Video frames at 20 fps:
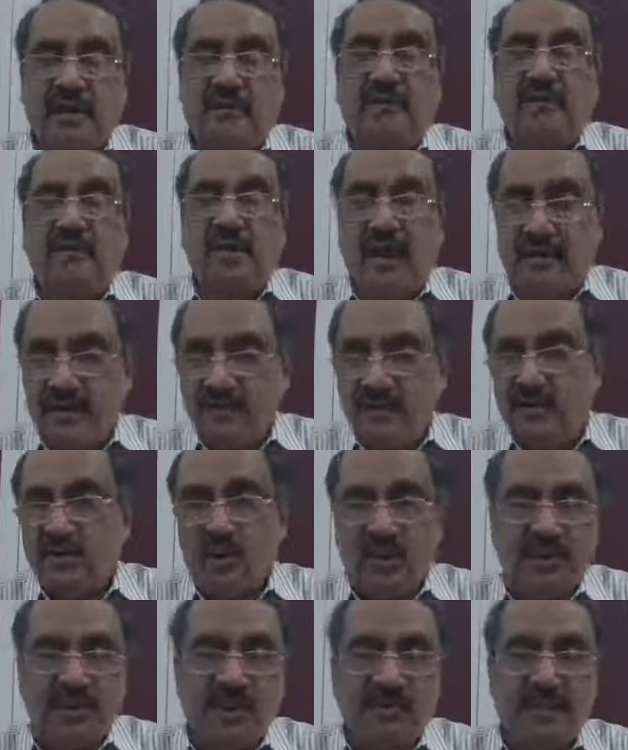Anyhow, I
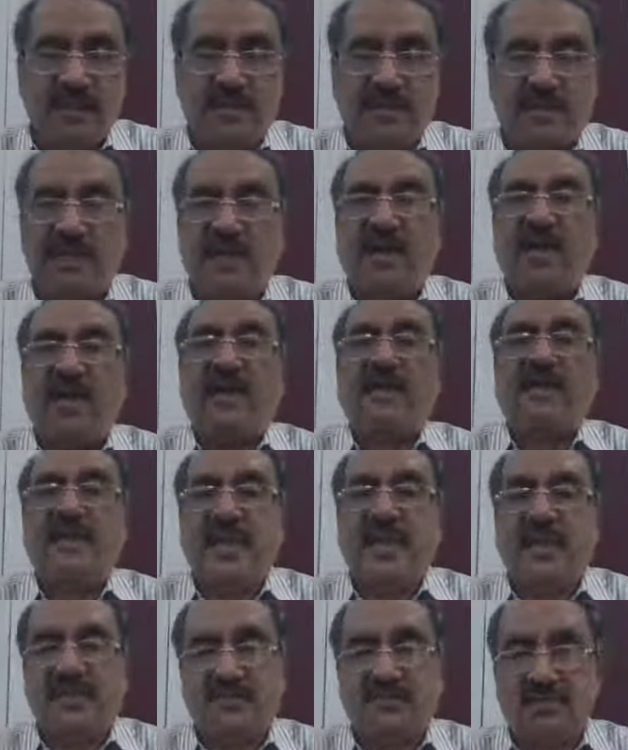wish you all the best
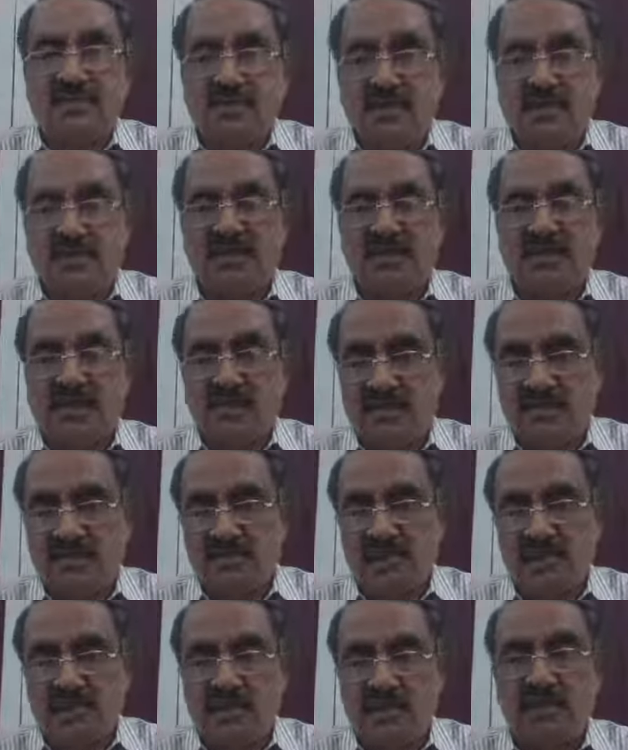and thanks for watching
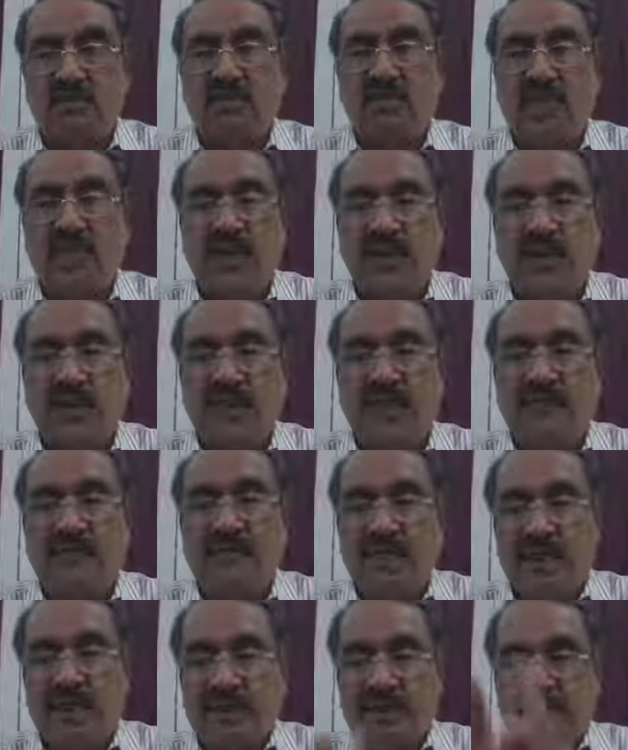this video. Nandri,